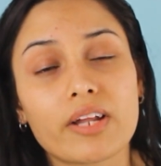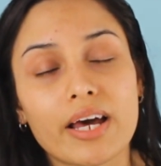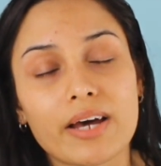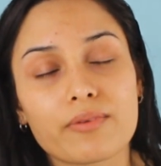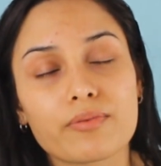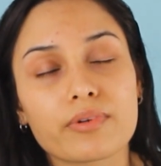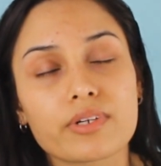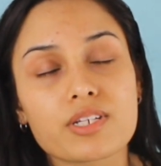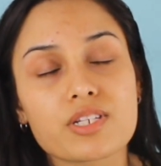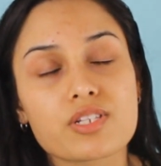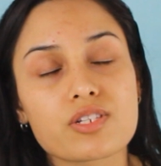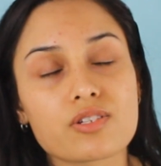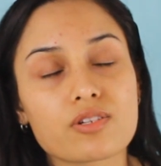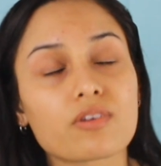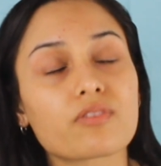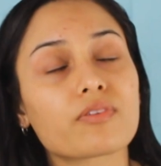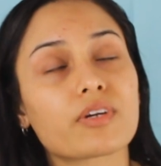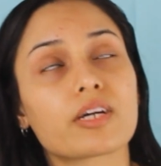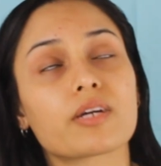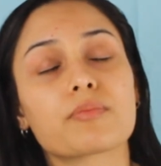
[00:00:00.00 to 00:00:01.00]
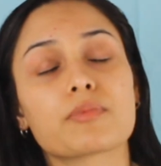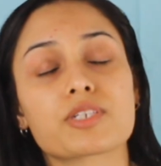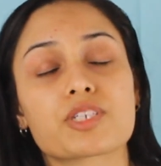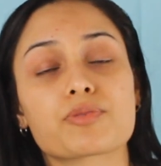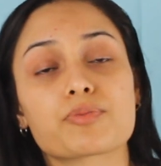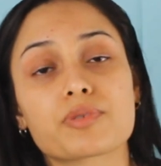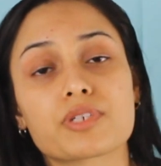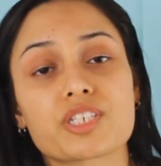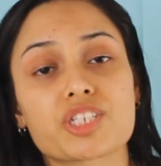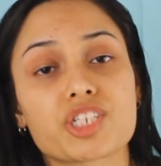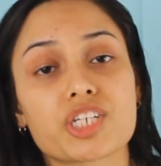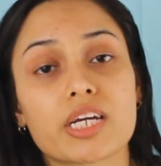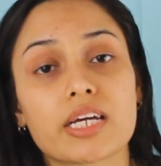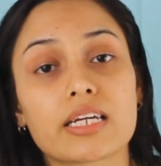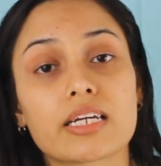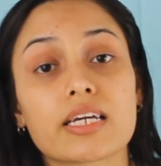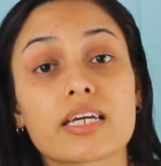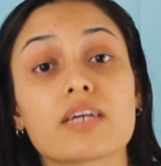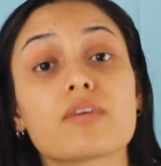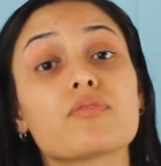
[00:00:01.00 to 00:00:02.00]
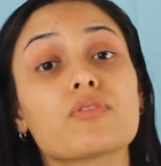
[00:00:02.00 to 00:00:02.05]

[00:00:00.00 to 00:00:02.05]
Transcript: I would so very much appreciate it.